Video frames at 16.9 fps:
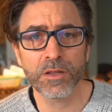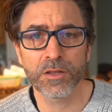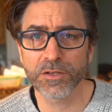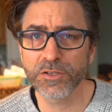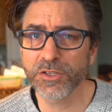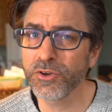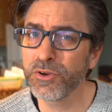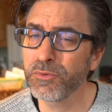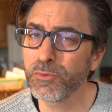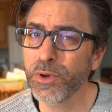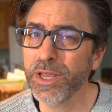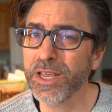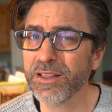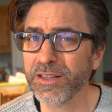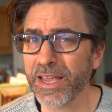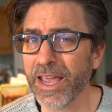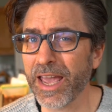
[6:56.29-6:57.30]
The 2
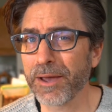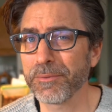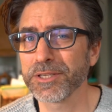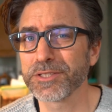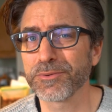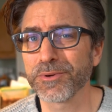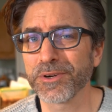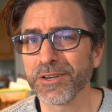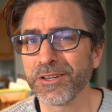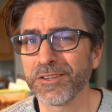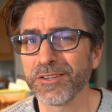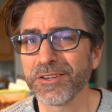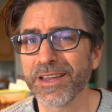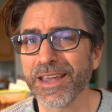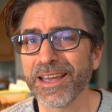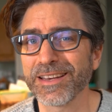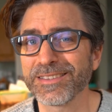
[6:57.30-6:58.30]
weekly habits we're going to
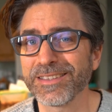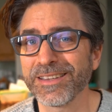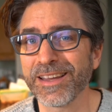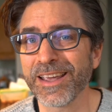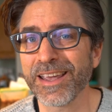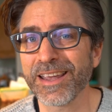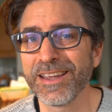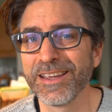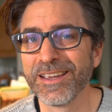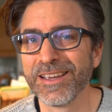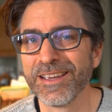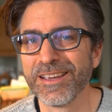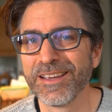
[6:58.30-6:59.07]
look at today